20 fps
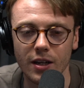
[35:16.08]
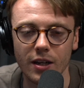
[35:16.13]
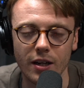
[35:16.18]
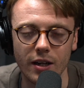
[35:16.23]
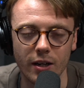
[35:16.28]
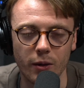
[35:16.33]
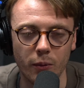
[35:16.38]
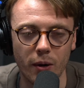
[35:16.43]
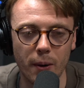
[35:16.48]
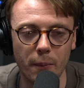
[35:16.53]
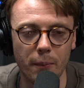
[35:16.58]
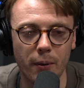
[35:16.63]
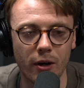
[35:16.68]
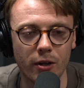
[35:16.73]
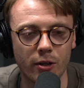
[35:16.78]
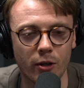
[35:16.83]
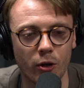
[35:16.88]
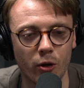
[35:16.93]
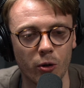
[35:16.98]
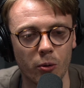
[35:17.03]
And I went
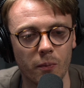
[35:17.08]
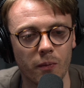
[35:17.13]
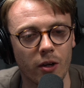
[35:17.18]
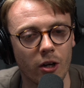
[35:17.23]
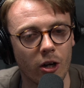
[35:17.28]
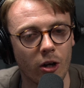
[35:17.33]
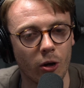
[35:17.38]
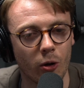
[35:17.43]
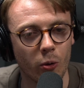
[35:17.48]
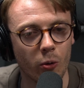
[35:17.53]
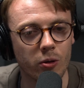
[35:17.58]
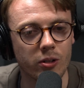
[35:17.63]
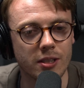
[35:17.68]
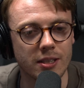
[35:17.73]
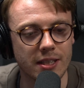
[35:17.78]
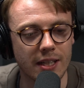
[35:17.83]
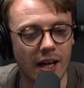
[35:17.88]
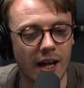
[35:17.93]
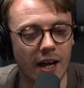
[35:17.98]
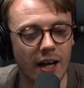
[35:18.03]
back home, all
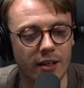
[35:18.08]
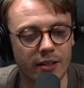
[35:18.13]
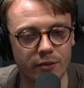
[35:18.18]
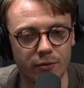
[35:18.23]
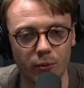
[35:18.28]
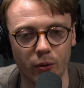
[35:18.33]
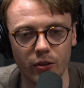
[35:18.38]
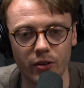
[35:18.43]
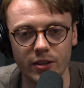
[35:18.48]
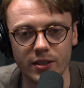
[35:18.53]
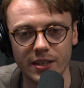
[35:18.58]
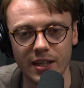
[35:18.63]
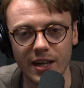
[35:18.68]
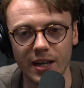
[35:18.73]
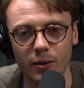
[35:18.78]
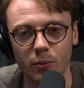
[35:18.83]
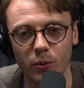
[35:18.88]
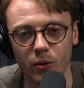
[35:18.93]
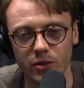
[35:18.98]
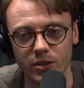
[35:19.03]
sad of what the
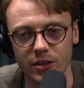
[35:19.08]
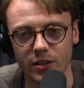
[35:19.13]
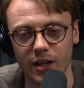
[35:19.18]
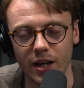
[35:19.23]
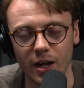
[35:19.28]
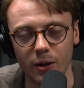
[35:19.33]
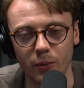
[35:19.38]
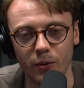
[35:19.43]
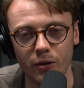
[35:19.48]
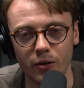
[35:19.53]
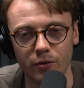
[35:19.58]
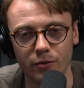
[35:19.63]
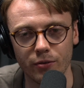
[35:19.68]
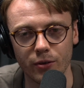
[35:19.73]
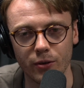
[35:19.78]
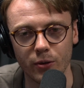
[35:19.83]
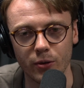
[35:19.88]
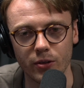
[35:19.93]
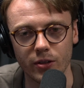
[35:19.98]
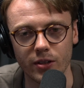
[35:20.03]
day was and how it
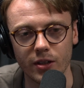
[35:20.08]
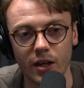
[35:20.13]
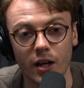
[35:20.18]
unfolded.